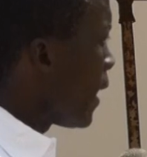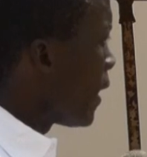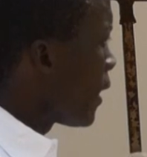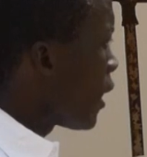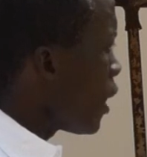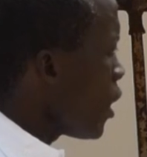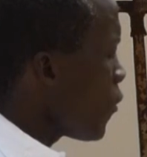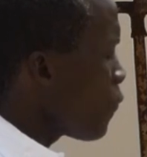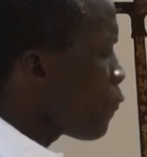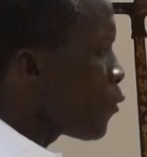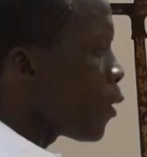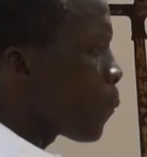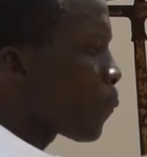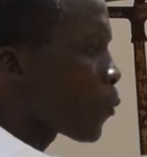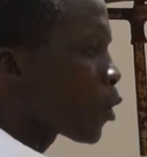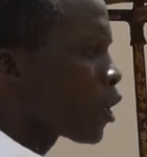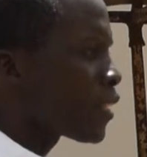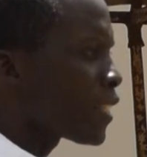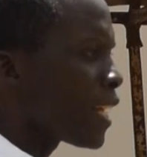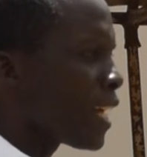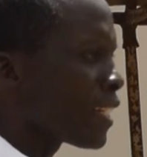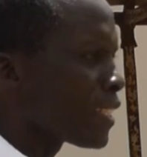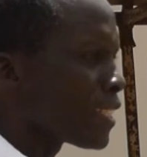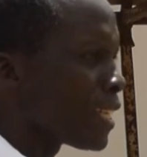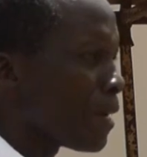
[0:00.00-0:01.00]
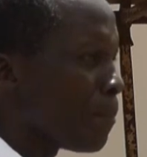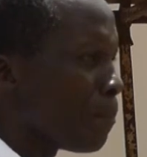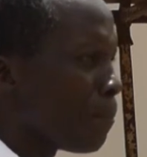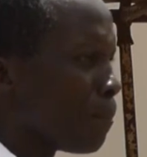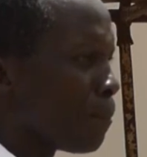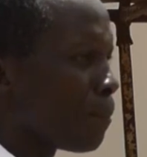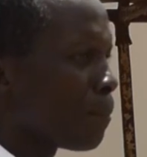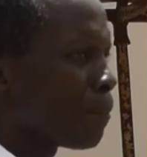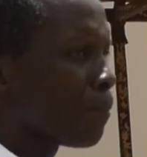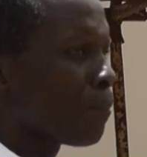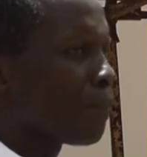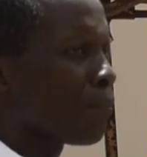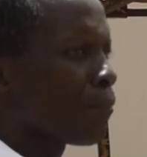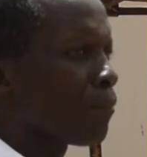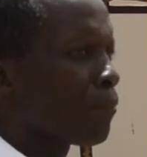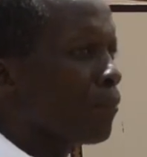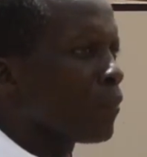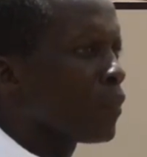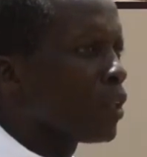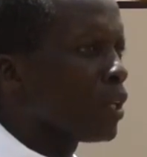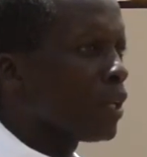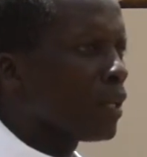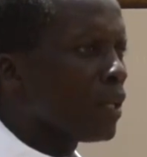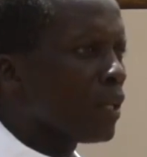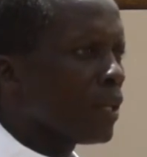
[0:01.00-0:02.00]
think if we protect them,
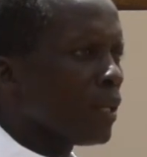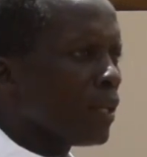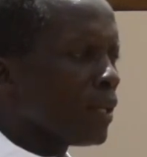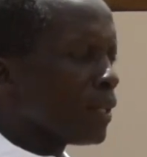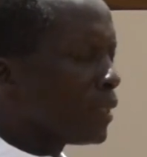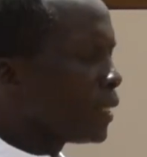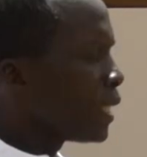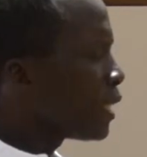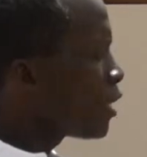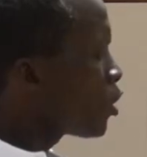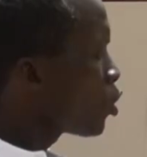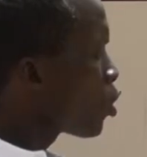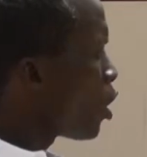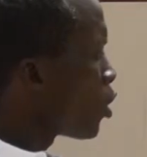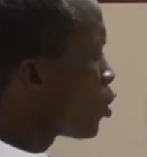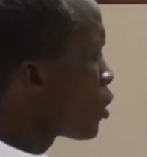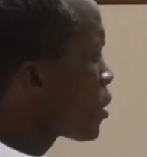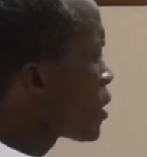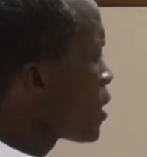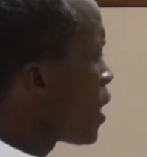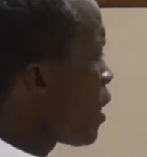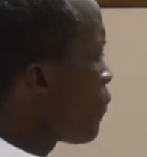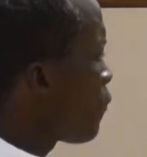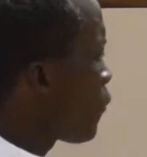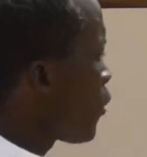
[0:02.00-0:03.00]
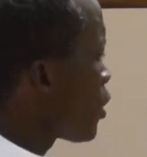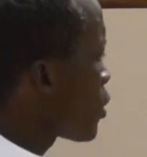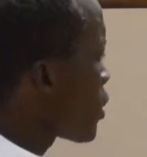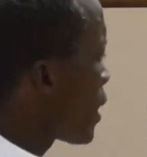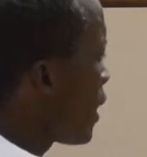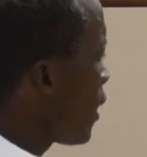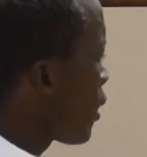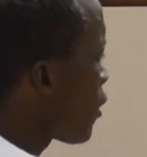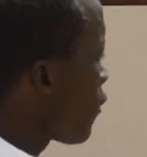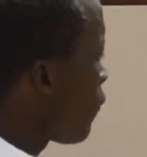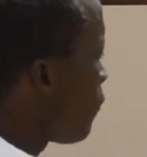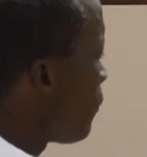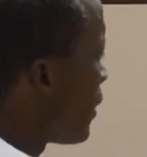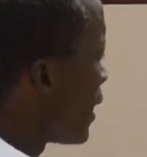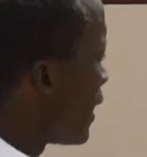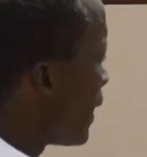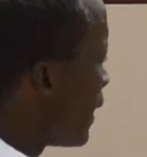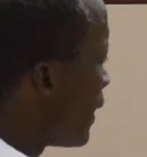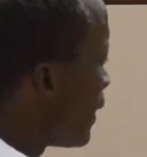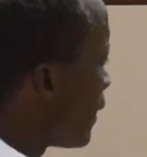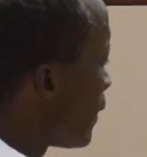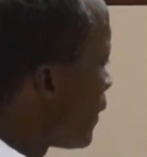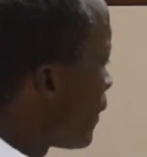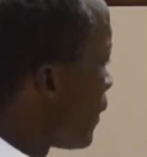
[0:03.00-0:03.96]
this is going to save us a lot of money.